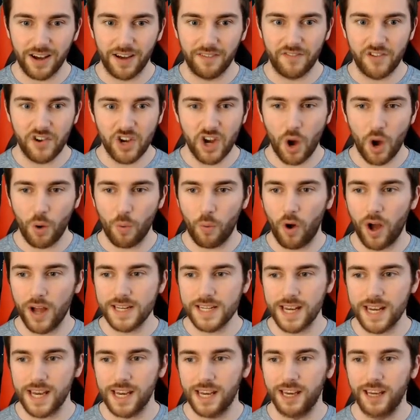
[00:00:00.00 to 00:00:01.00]
I have no
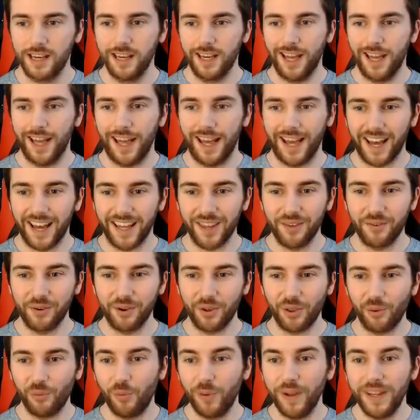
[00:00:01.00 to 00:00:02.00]
idea. Uh, then we've
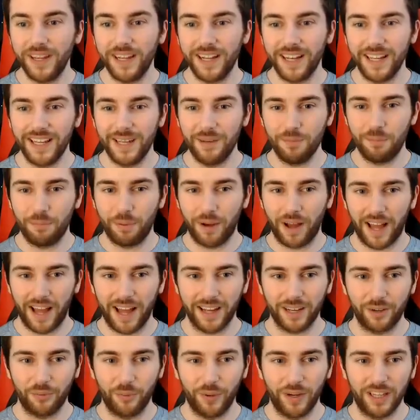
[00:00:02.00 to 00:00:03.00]
got the weekly
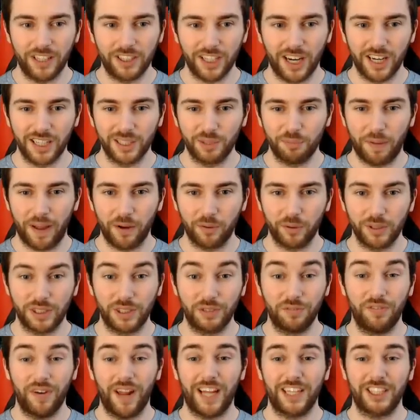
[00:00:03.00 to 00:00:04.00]
pack, weekly challenge pack,
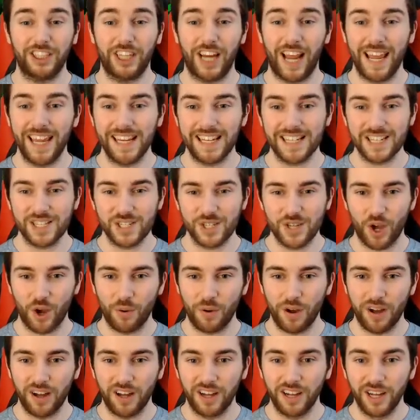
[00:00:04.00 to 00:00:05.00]
which flash eight.
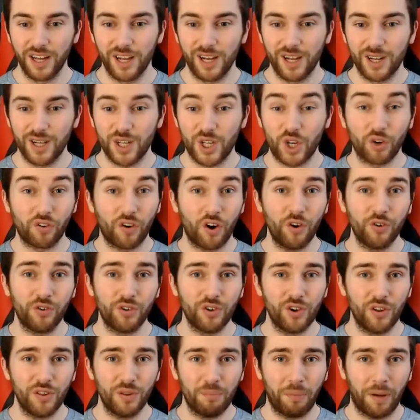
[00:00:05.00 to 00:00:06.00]
So uh,
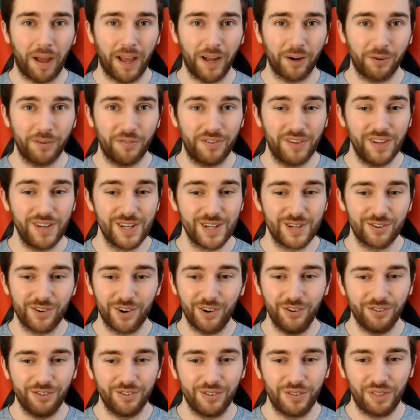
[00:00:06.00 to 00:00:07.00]
DeRozan on the pack. with Cinder
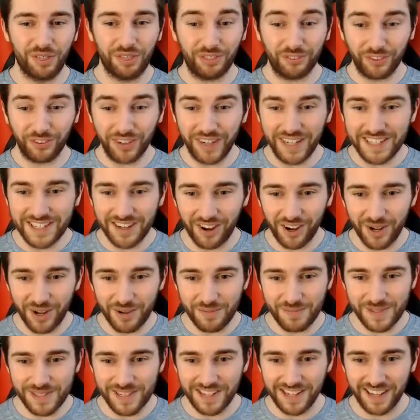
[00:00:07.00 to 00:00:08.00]
DeRozan three
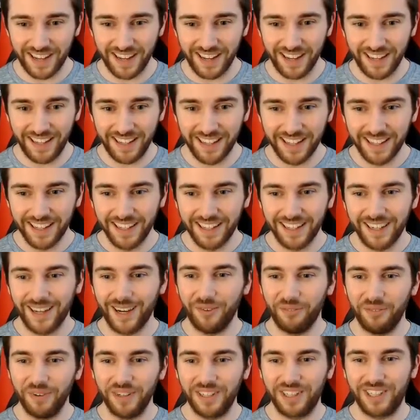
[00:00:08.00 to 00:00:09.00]
times today,
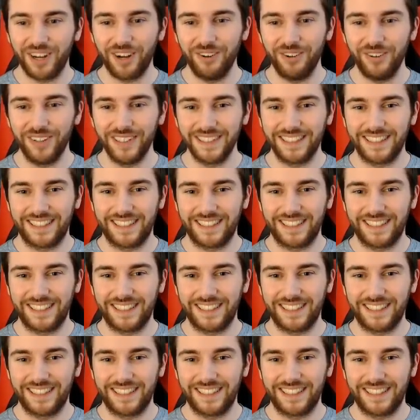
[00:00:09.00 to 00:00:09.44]
and we don't